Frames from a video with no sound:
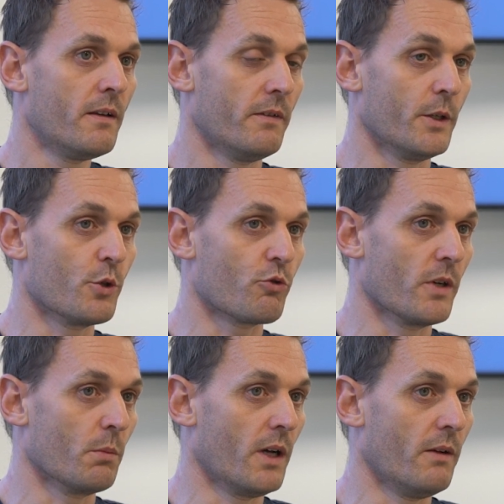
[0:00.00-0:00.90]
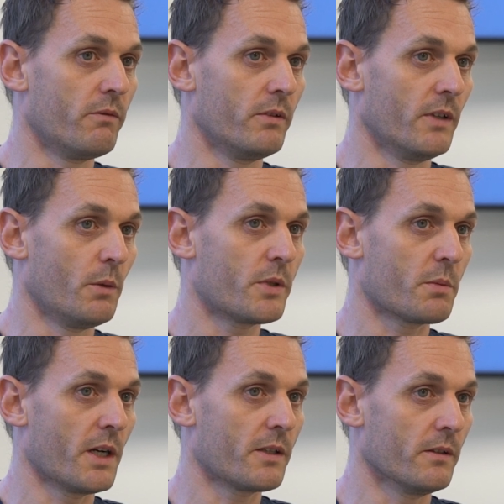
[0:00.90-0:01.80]
very streamlined from that
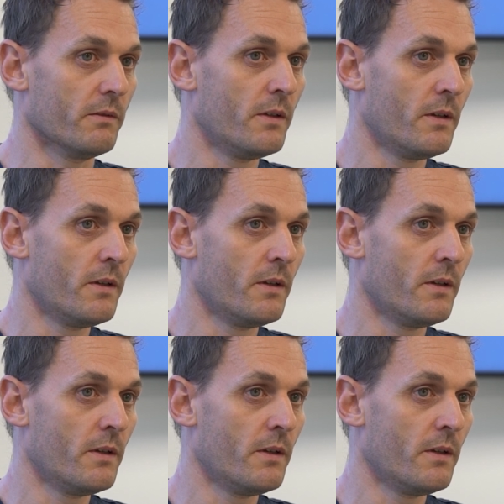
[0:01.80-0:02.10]
perspective.